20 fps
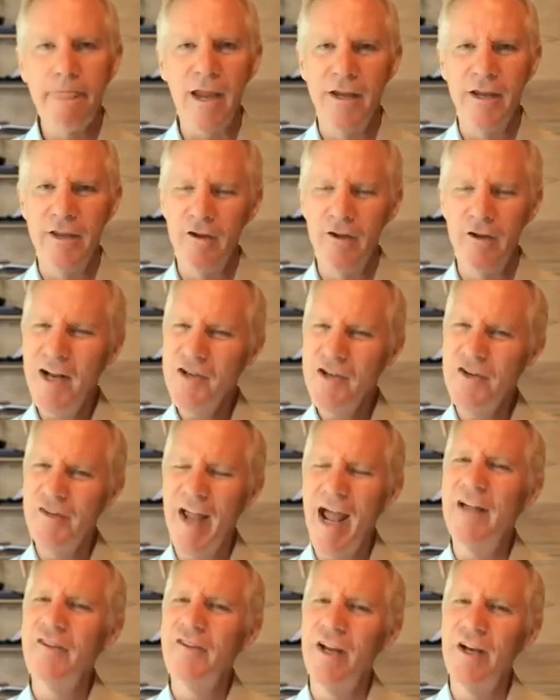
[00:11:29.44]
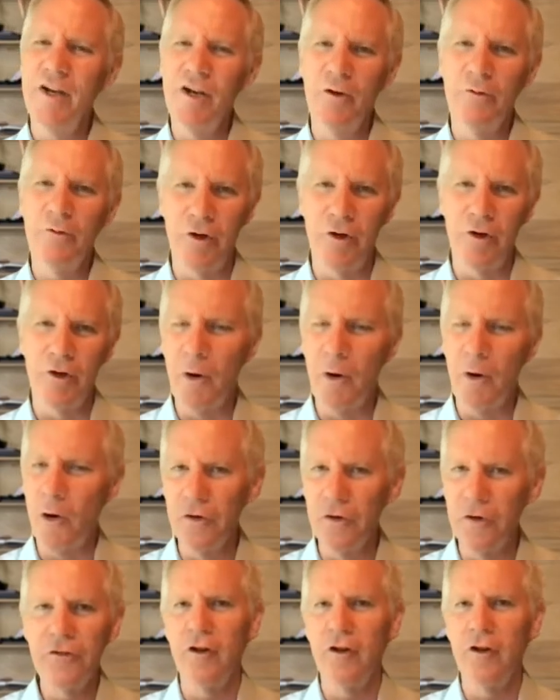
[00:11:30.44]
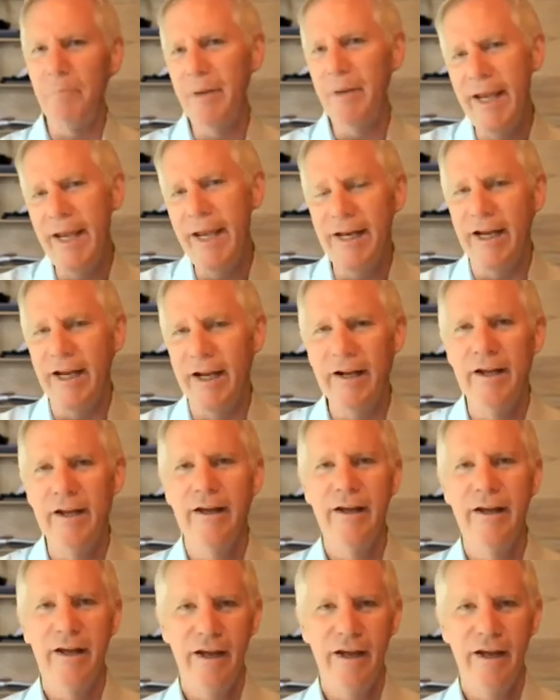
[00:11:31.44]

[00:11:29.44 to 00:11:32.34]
They're not just asking you for your personal opinion.